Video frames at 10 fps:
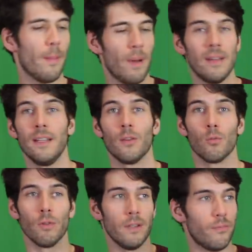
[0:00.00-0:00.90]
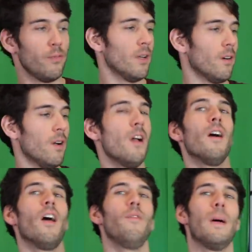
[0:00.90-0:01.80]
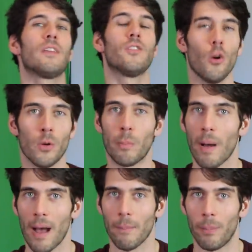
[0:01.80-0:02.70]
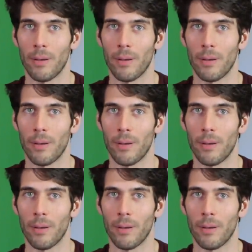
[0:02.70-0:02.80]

I might need a refill of my soda pop.